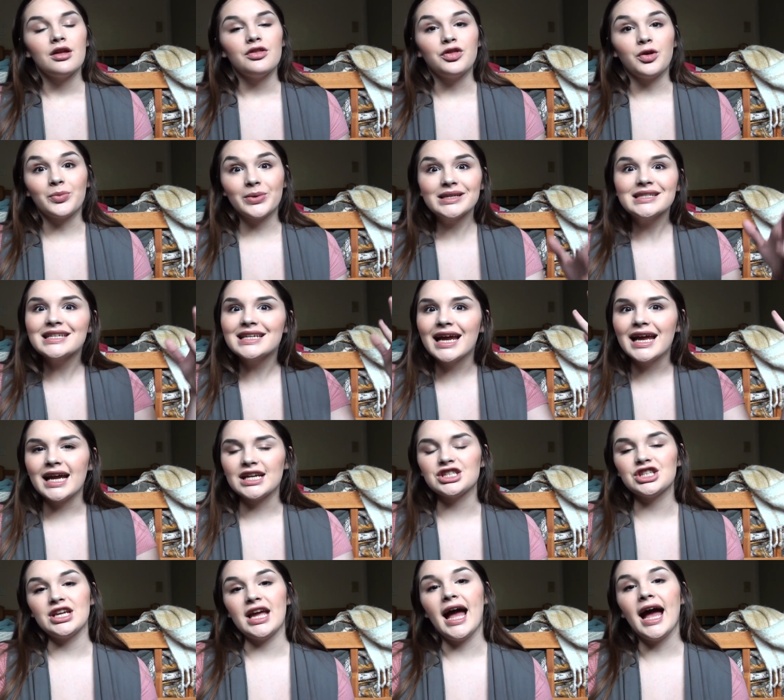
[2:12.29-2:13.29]
the reason I
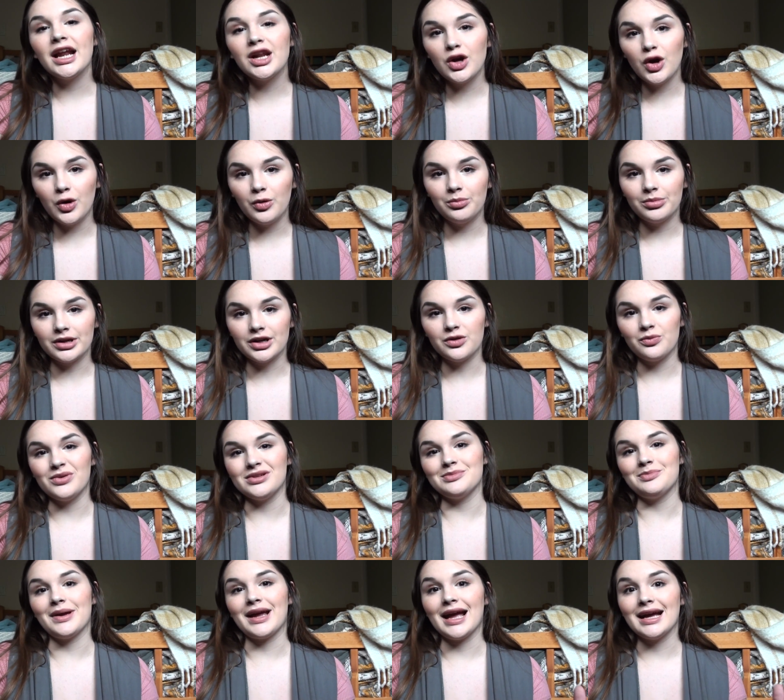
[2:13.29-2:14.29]
actually had a home birth
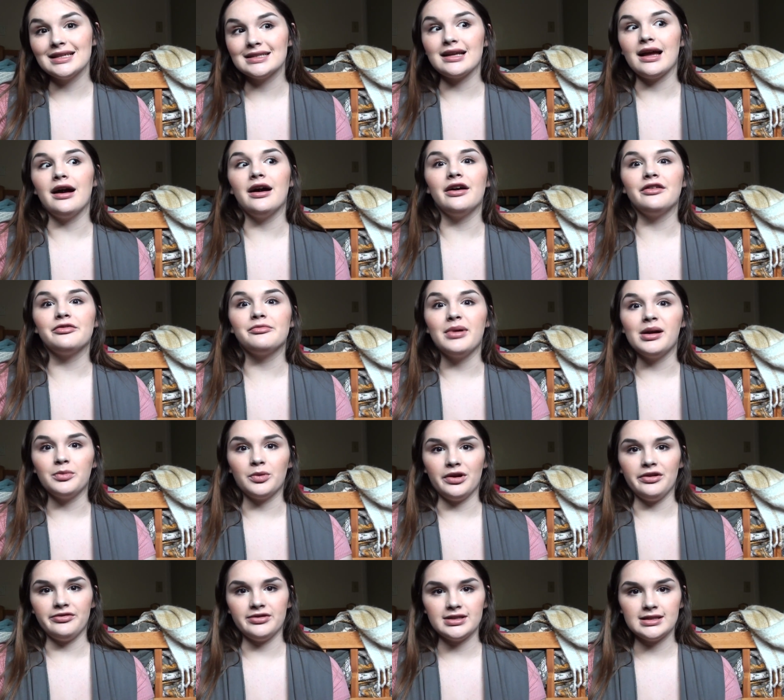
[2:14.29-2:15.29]
was because of my
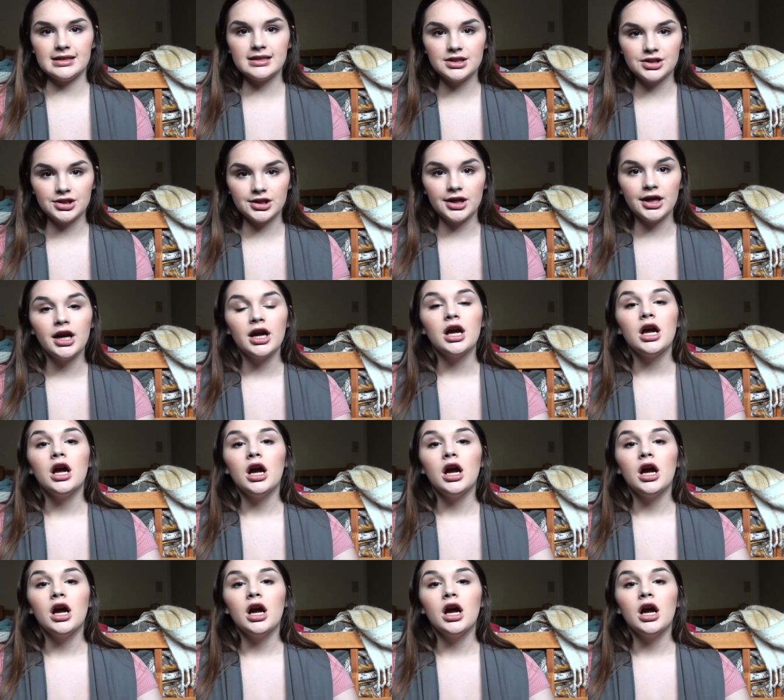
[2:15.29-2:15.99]
boyfriend's sister.